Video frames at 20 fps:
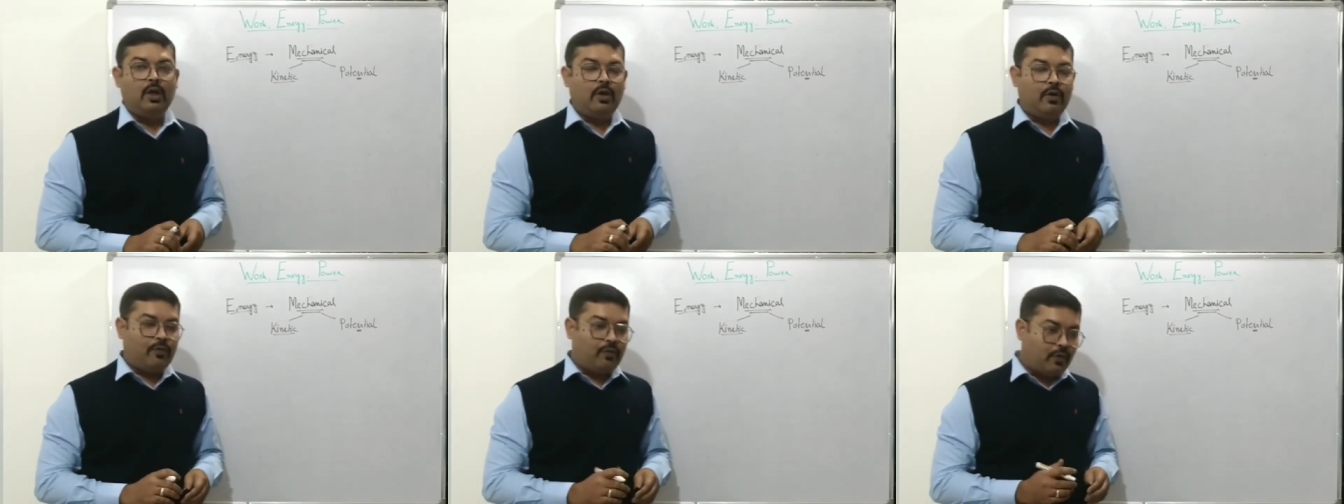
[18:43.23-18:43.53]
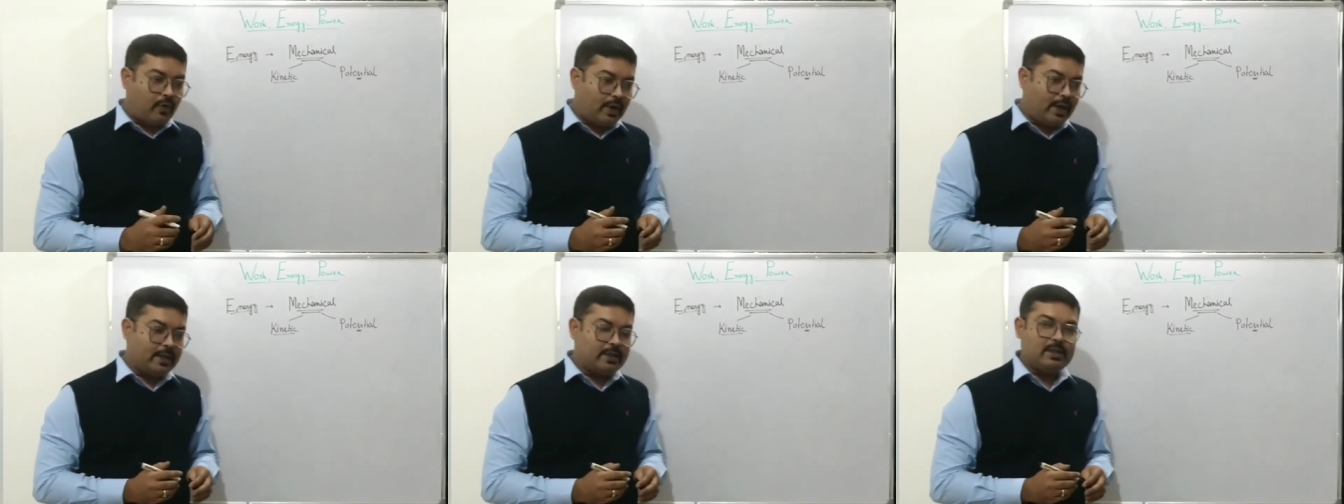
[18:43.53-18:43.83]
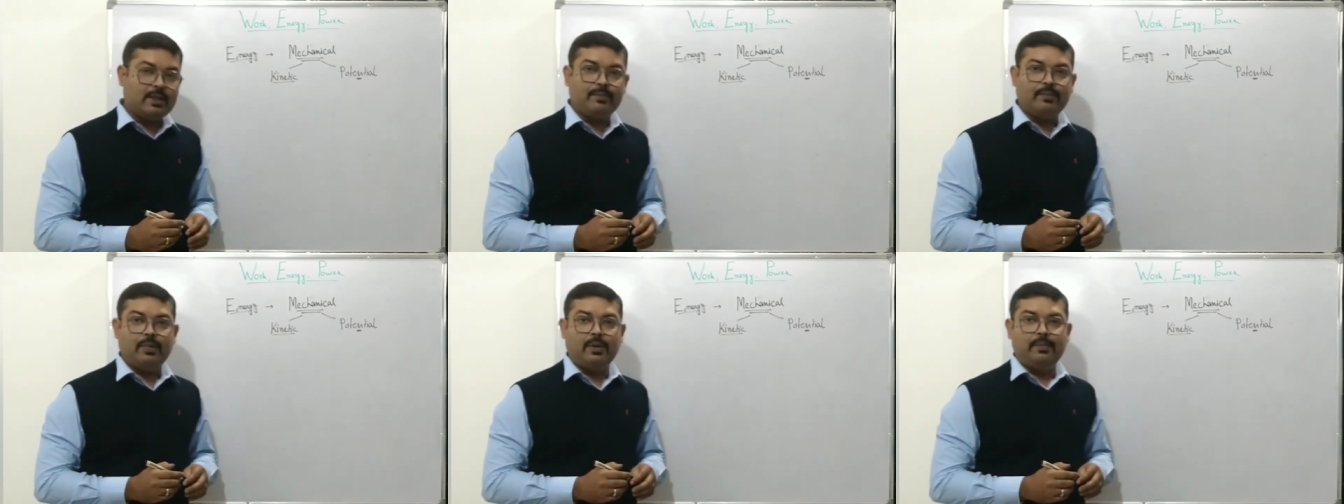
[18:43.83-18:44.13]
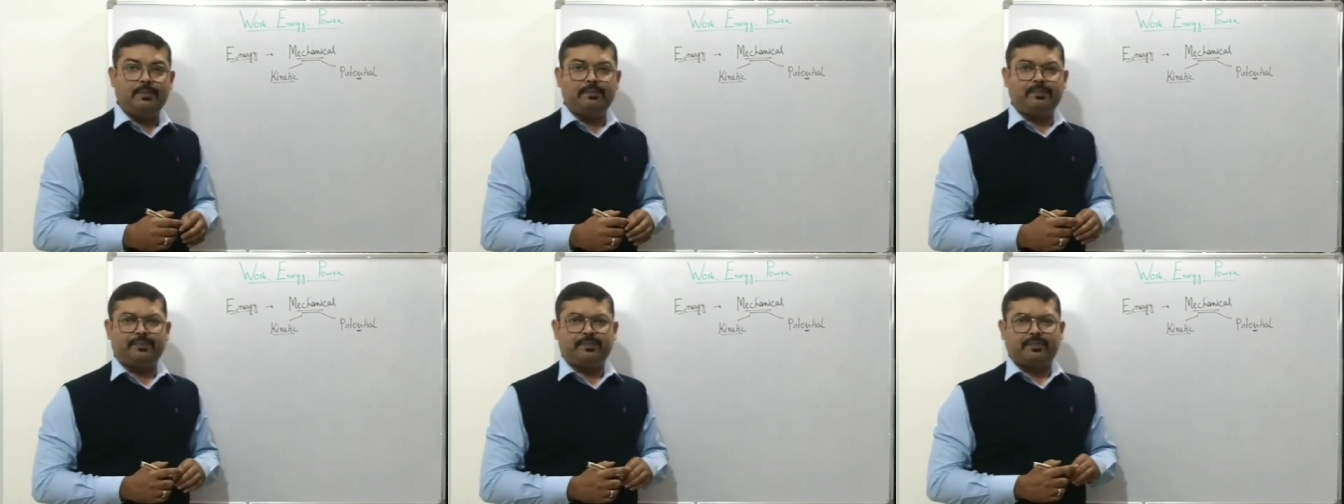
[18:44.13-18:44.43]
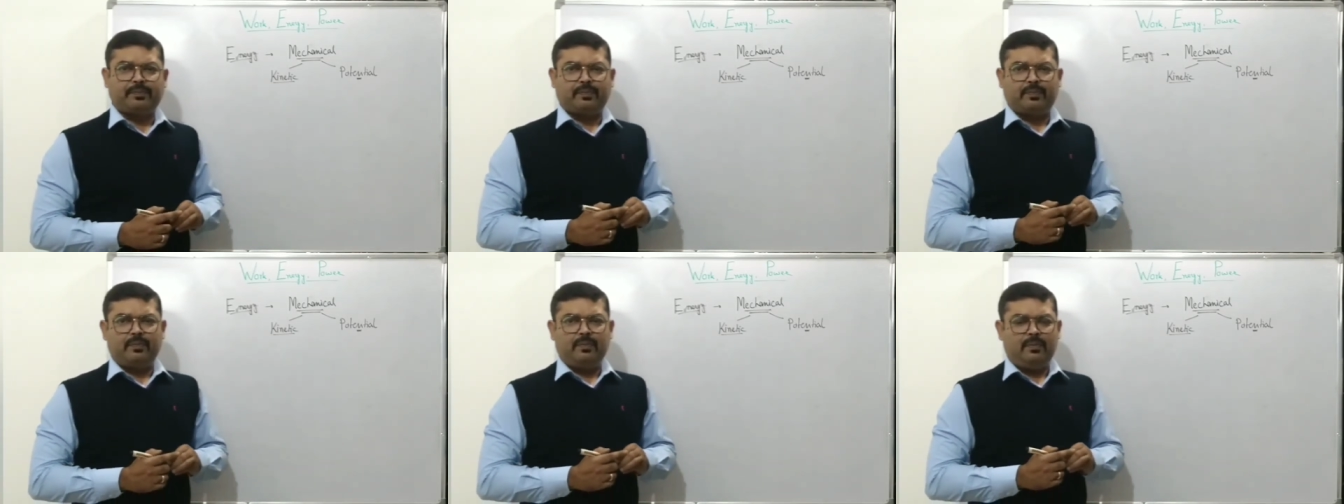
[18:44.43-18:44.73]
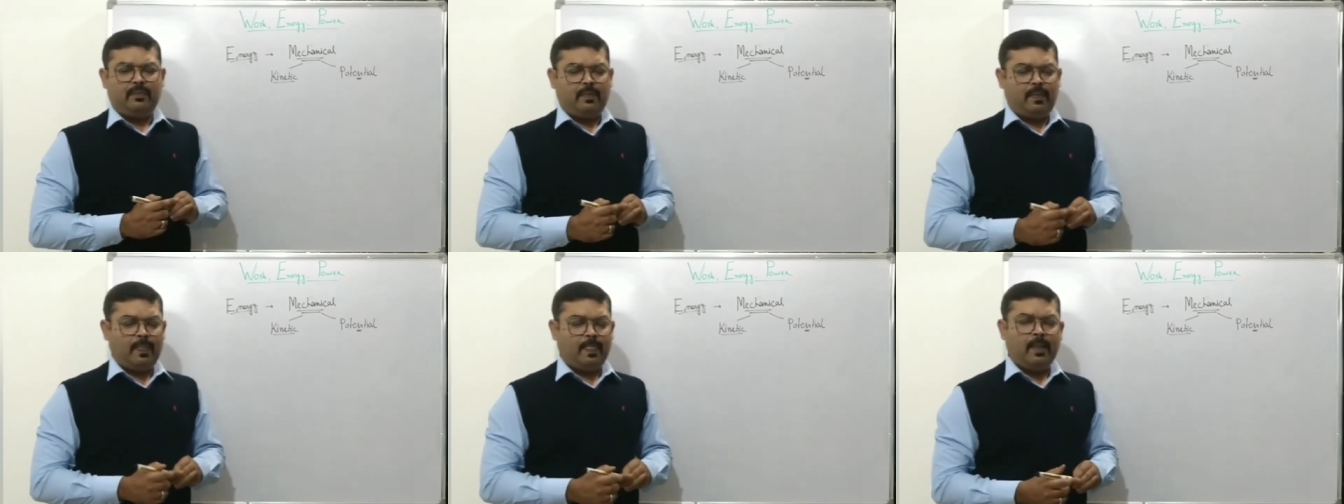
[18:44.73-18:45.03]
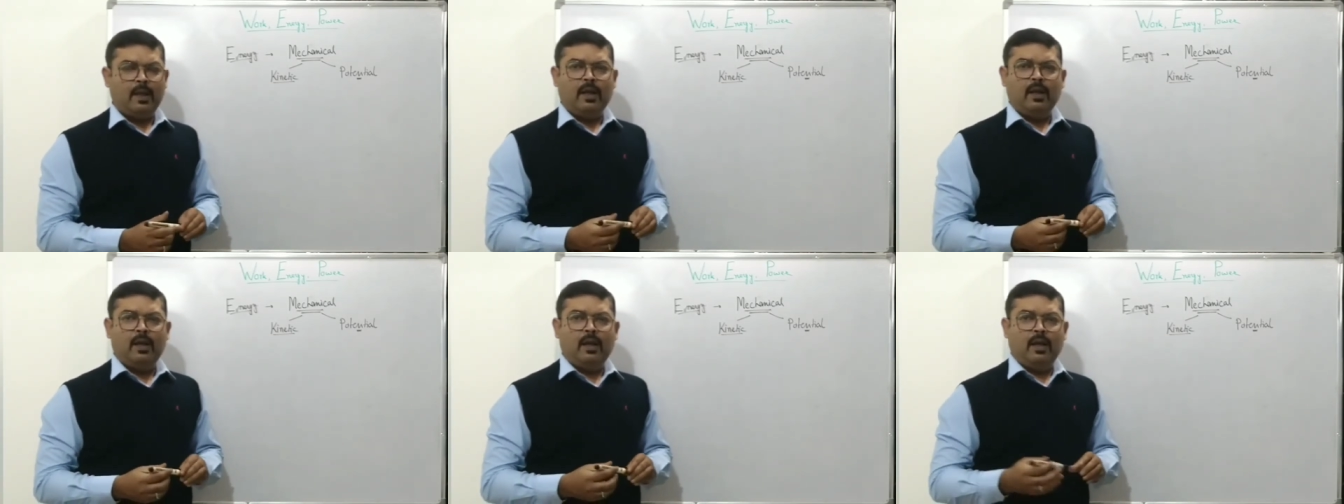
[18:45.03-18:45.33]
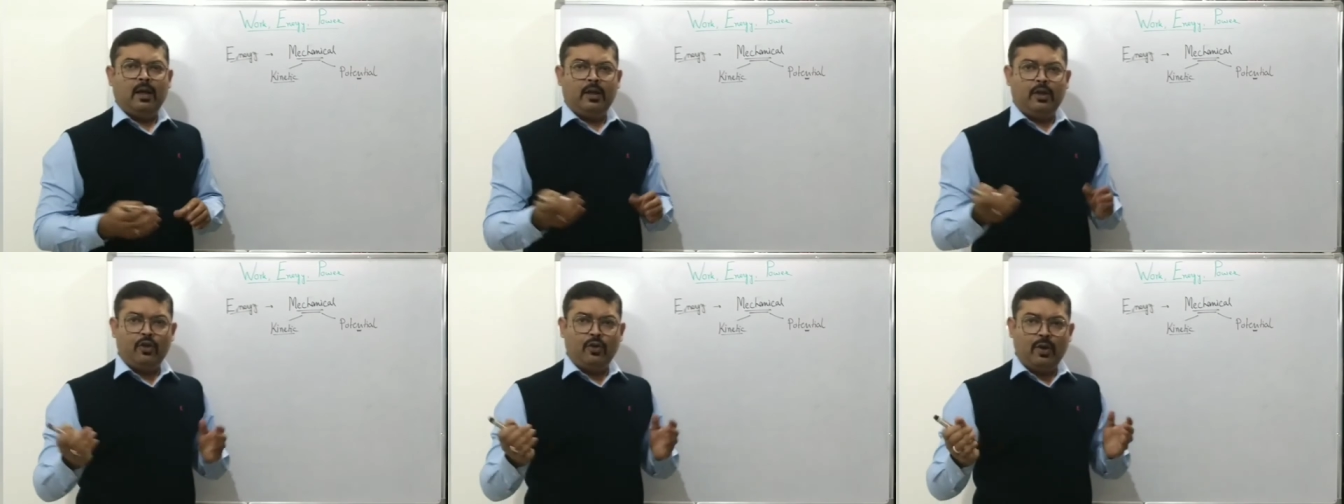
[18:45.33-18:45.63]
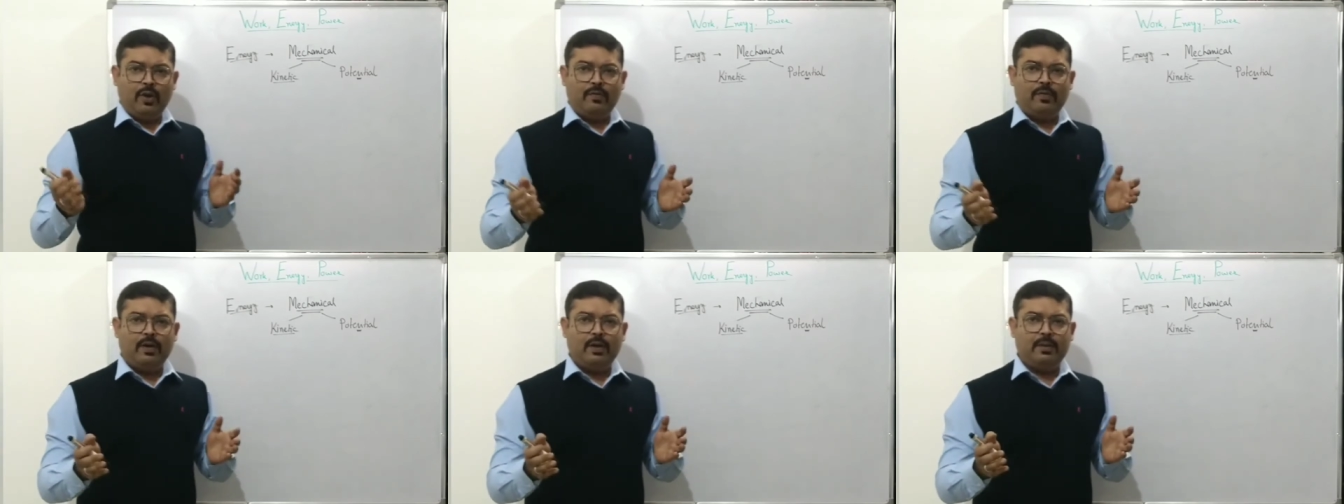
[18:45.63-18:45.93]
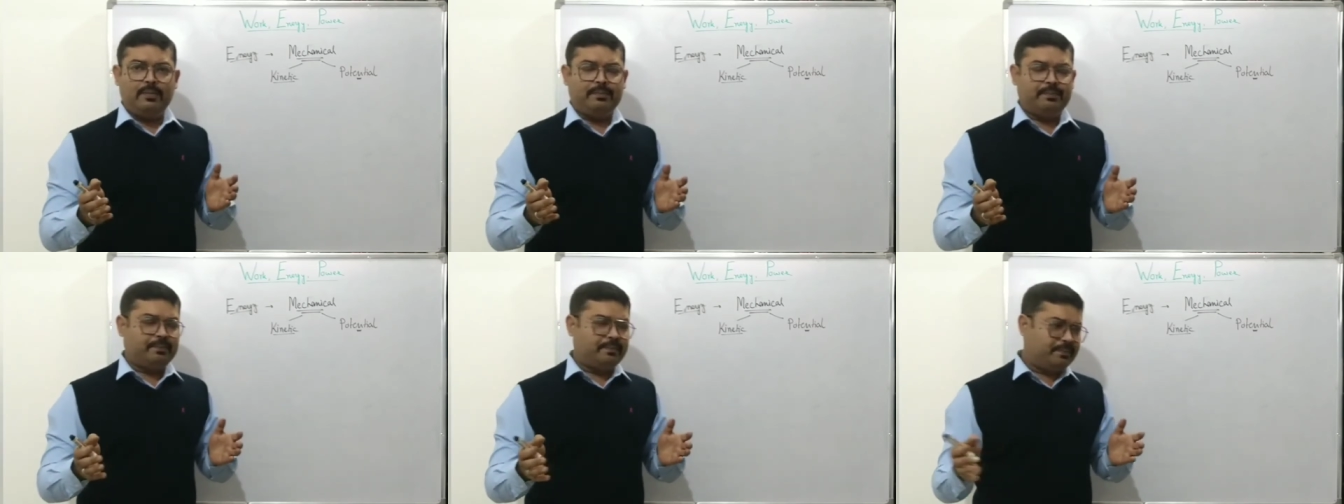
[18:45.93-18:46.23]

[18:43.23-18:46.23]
For example, you have a